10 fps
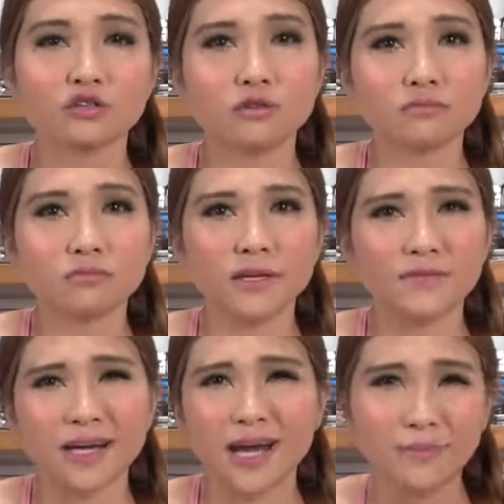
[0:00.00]
So
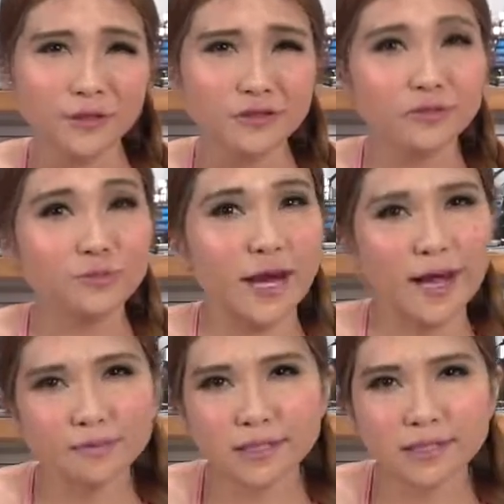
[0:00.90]
if the cupboards were
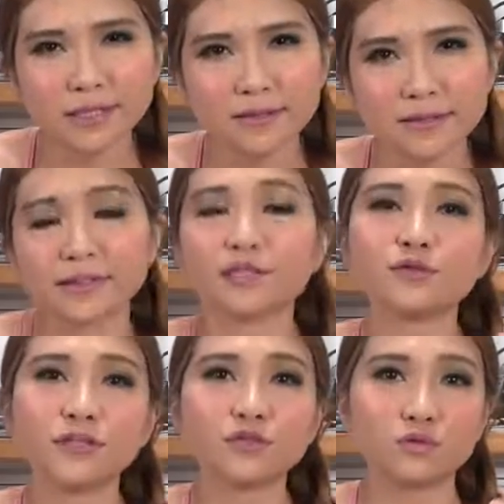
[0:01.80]
empty, the
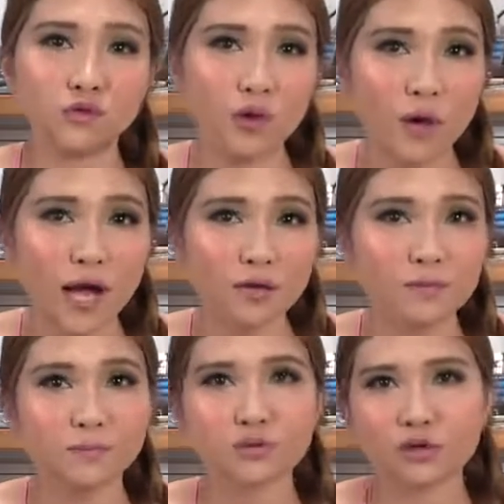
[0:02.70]
students could go
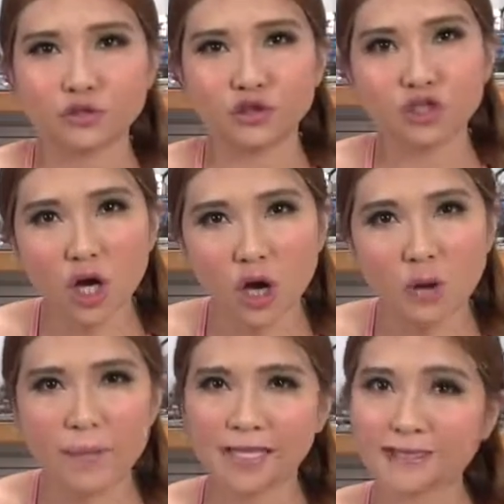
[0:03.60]
out, put on a
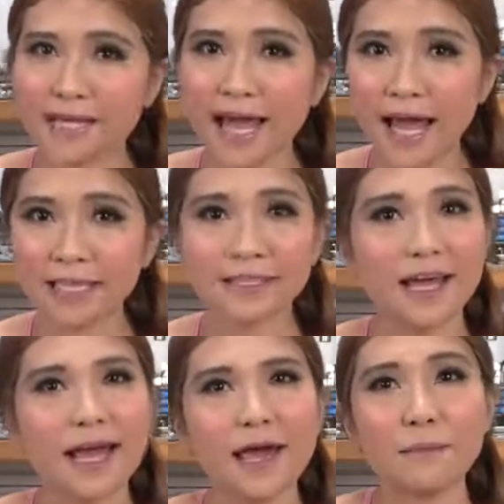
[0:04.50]
show, pass the hat,
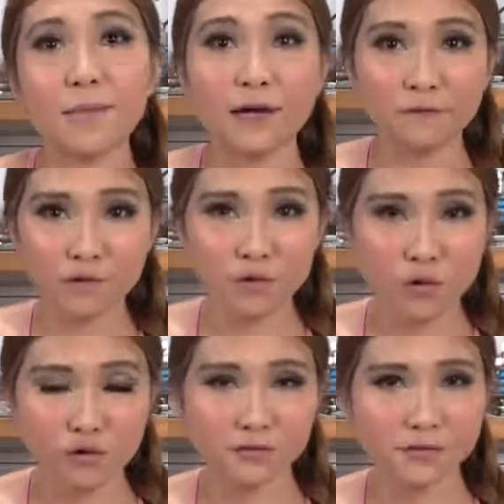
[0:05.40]
and make a few
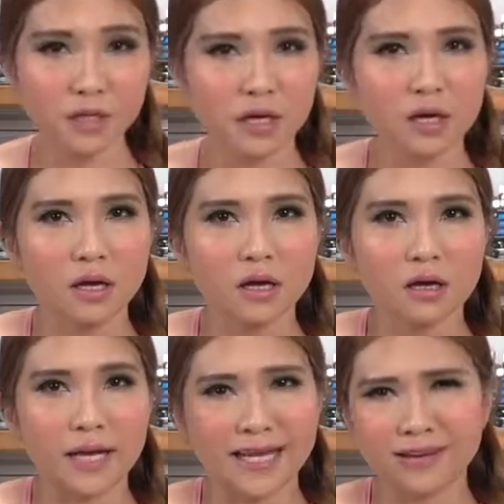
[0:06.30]
coins.
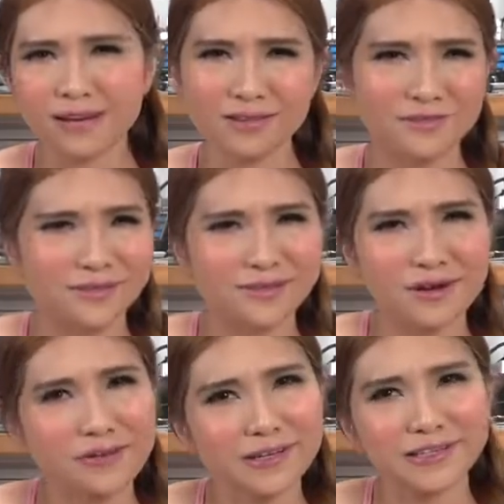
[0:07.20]
Like a lot of
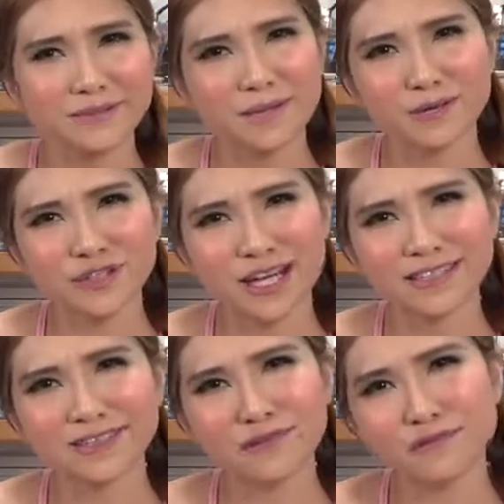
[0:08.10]
stories about
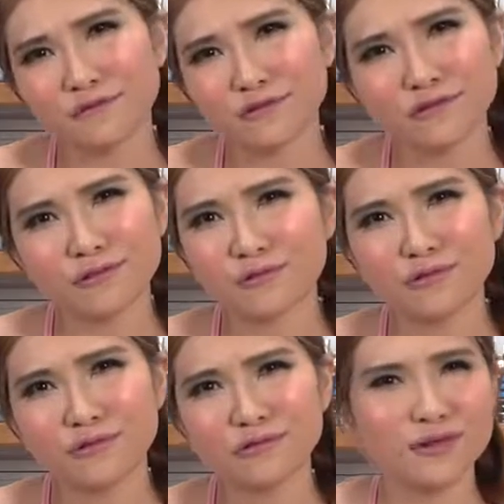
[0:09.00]
Chinese kung fu,
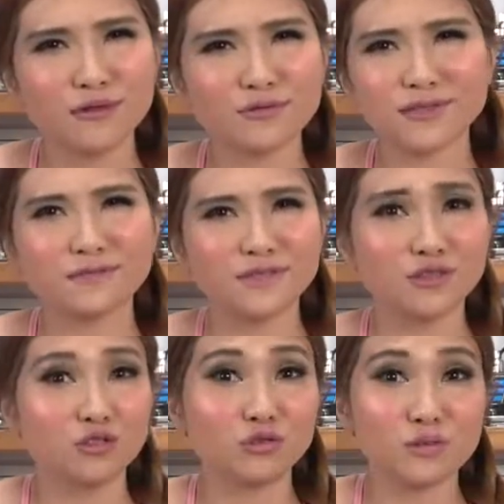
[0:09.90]
who knows if
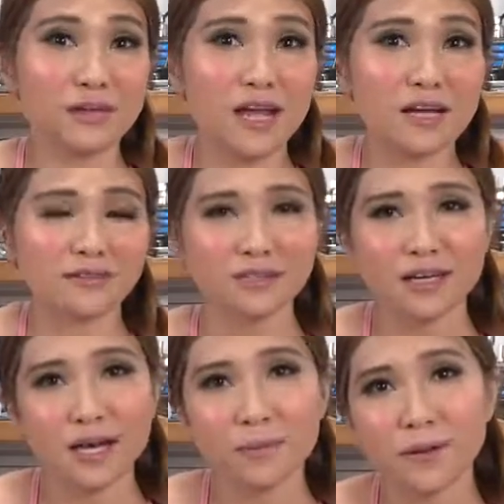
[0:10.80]
it's true or not.
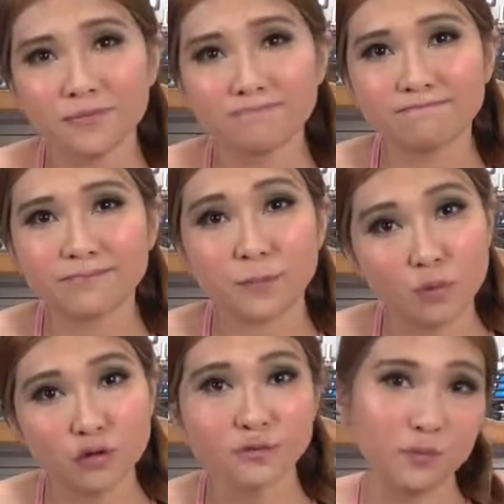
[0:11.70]
But the
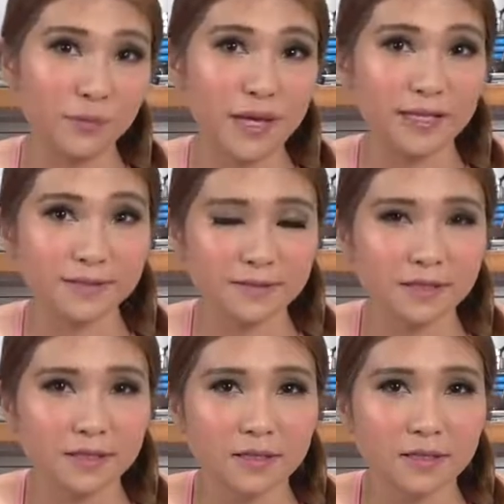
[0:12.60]
point remains.